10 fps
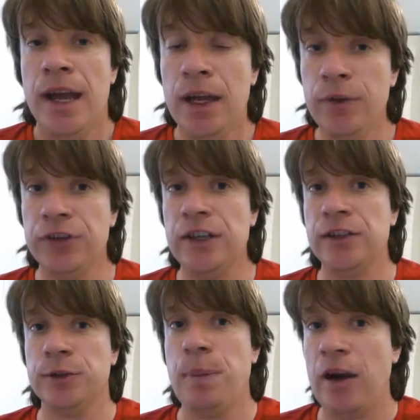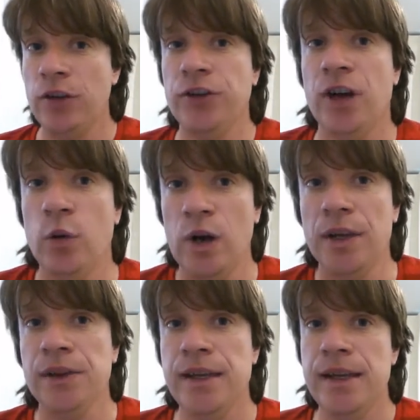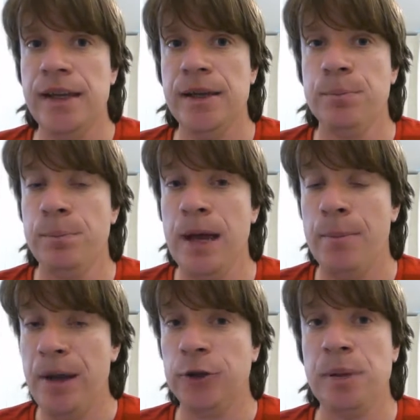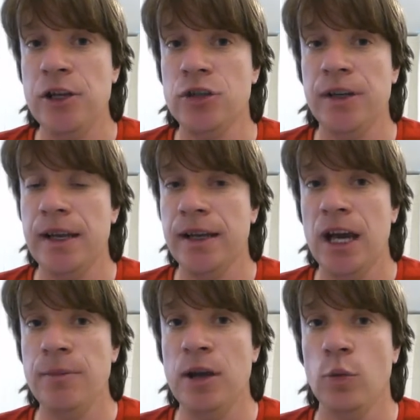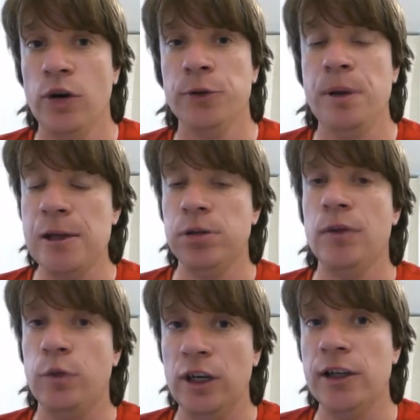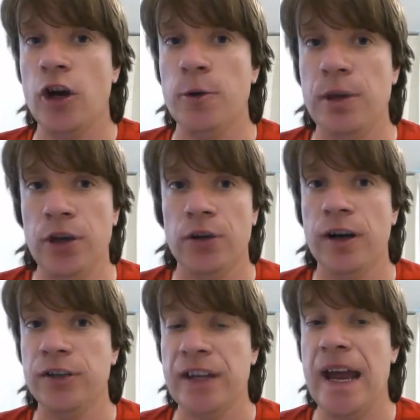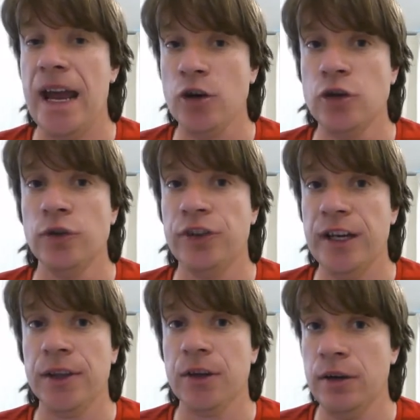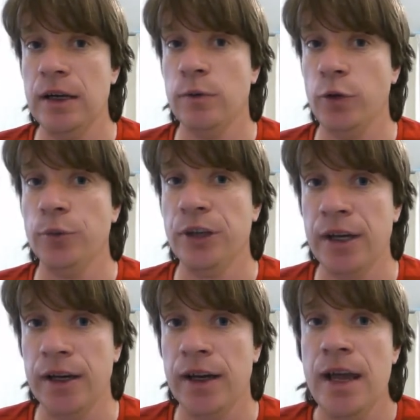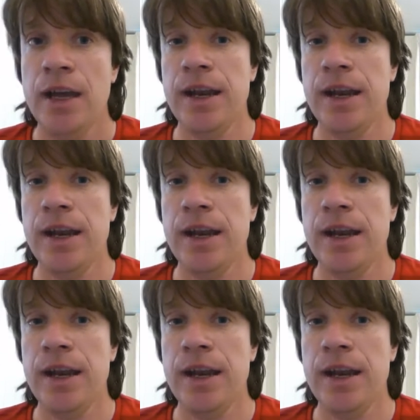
Ever since Parasite won the Best Picture at the Academy Awards, people have really opened their eyes to how good South Korean films are.